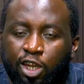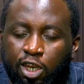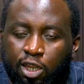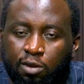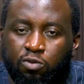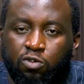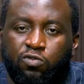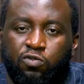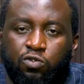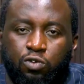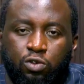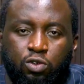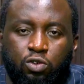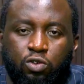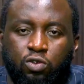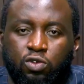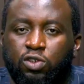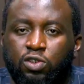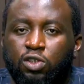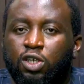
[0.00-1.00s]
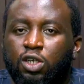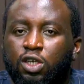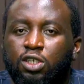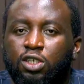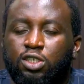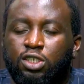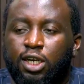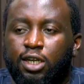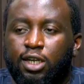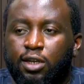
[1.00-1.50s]
for those
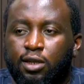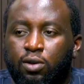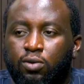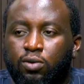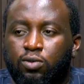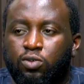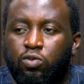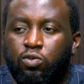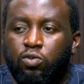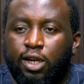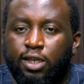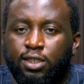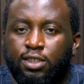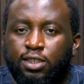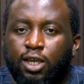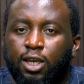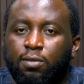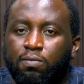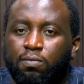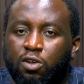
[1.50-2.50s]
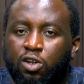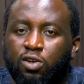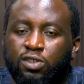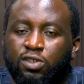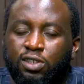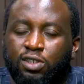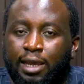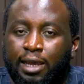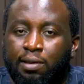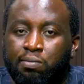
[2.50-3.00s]
channels, right? Because they are
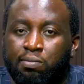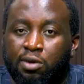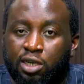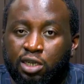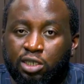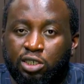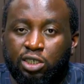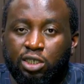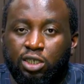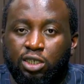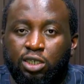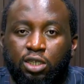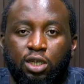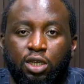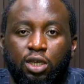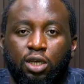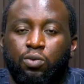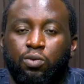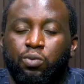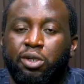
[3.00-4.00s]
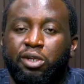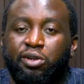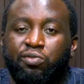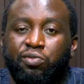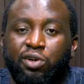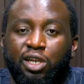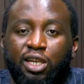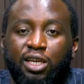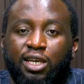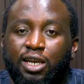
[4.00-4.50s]
emerging. We really
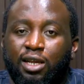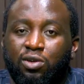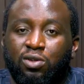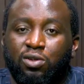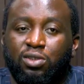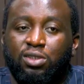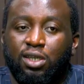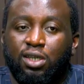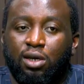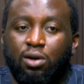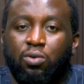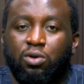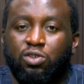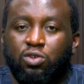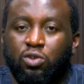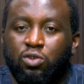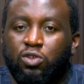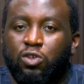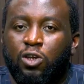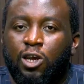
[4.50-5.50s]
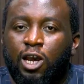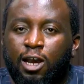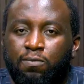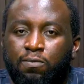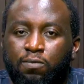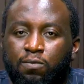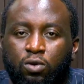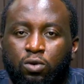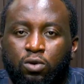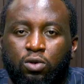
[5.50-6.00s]
cannot tell what's going to
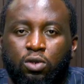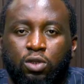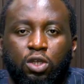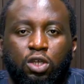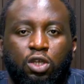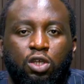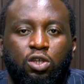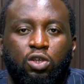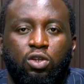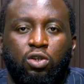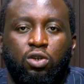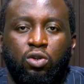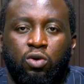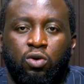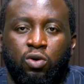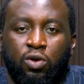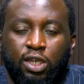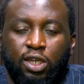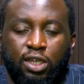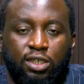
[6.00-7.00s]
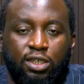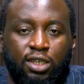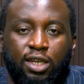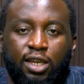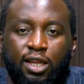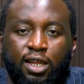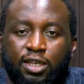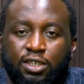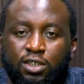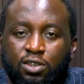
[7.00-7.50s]
happen, in the
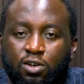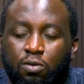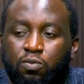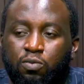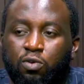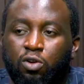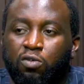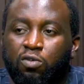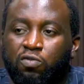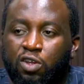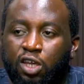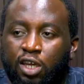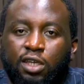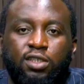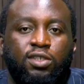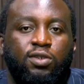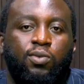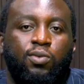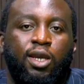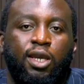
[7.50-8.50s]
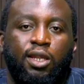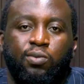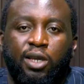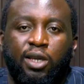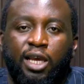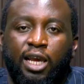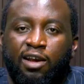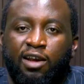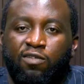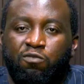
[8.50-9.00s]
next couple of years when we
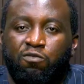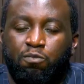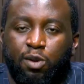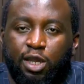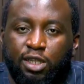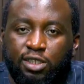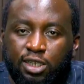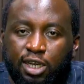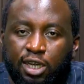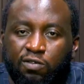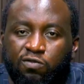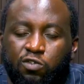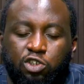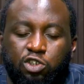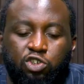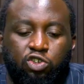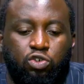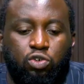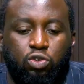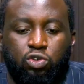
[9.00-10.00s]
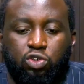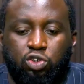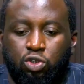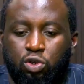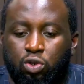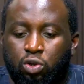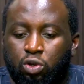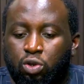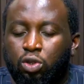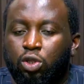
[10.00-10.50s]
have better infrastructure,
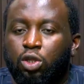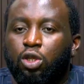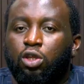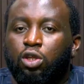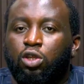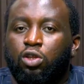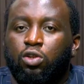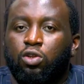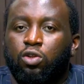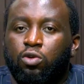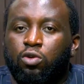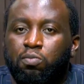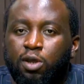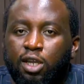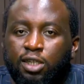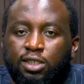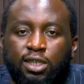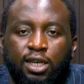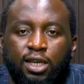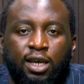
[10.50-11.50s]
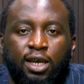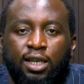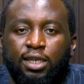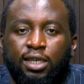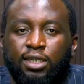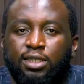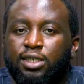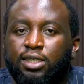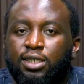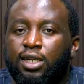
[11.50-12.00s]
better
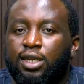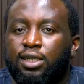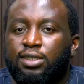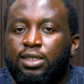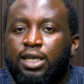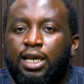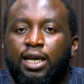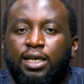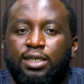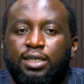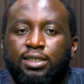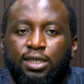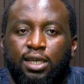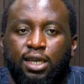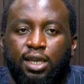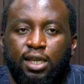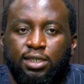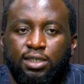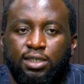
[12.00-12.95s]
internet access,